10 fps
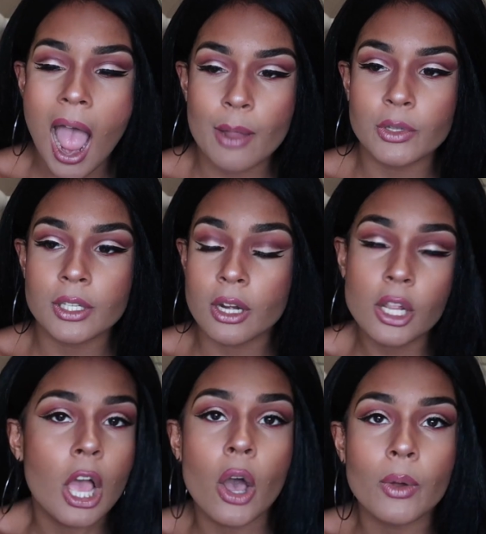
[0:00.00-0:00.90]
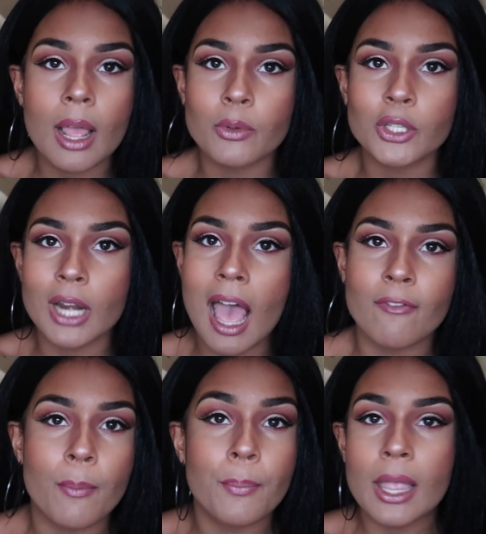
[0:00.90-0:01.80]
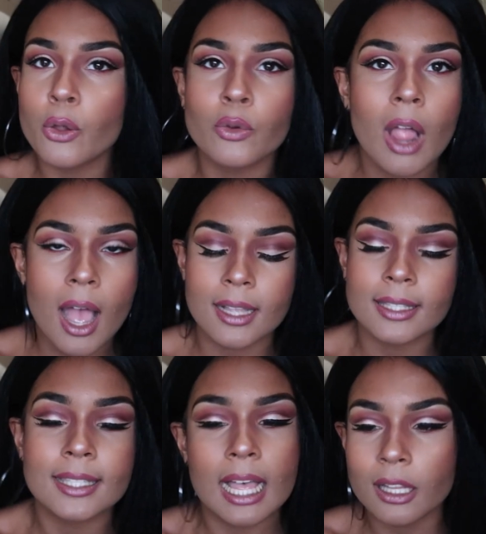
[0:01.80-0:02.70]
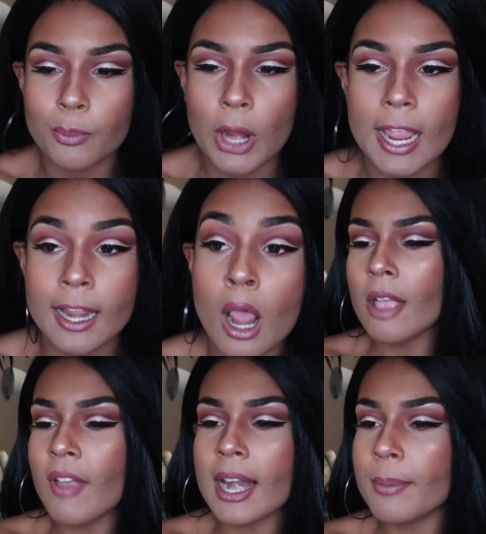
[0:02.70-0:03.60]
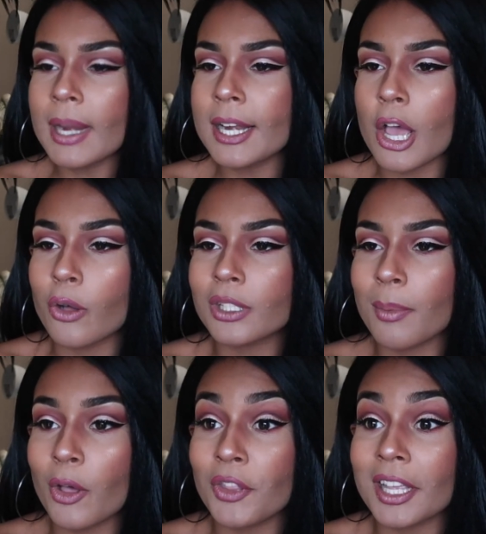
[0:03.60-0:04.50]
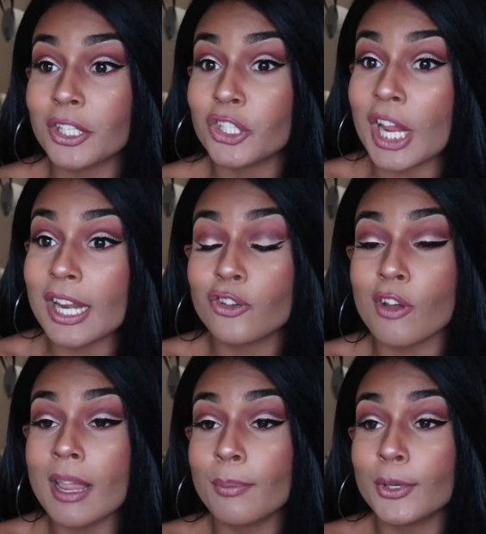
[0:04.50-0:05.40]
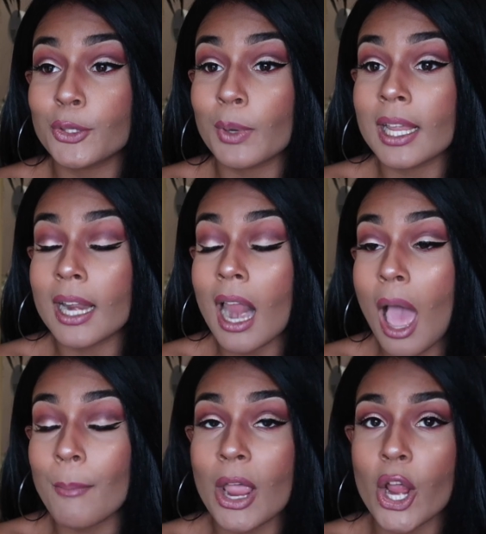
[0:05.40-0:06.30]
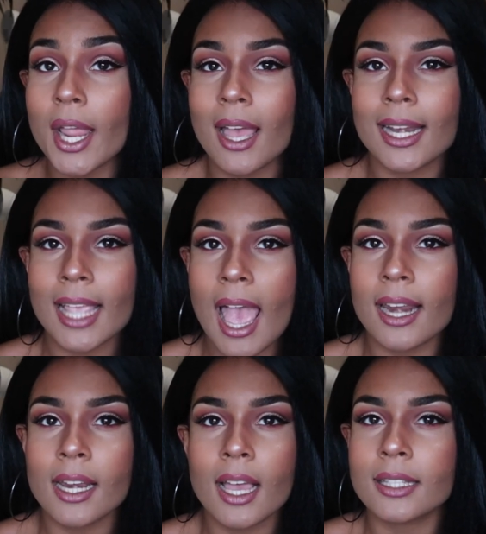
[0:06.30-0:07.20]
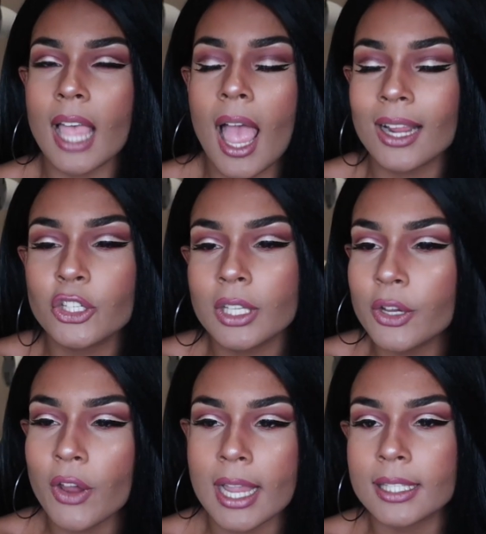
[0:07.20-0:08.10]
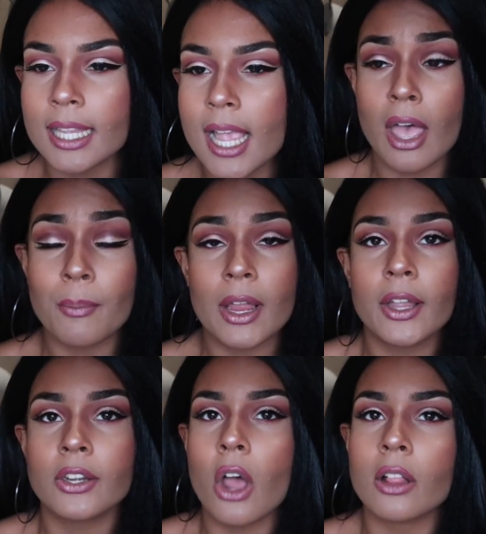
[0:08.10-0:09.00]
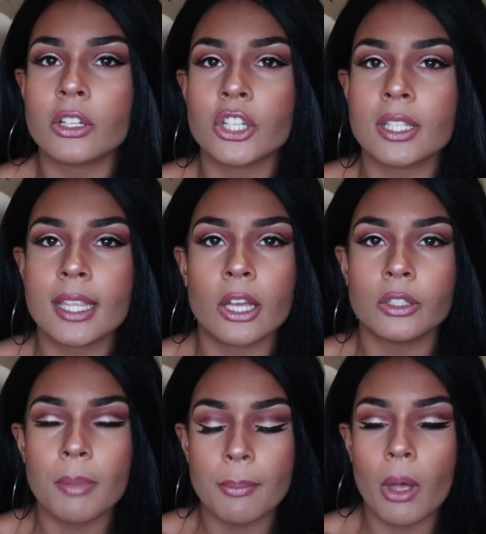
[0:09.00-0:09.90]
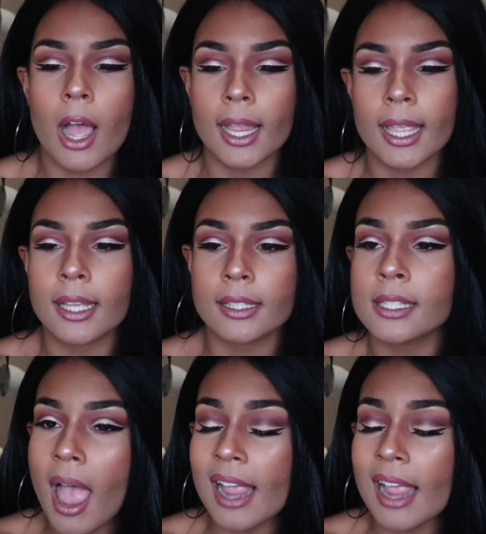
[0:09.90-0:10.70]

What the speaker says: I was gonna go and I was gonna have a big hurrah and celebrate. If anybody knows about the exchange rate between America and Canada, it's actually crazy. The American dollar just killed my pockets.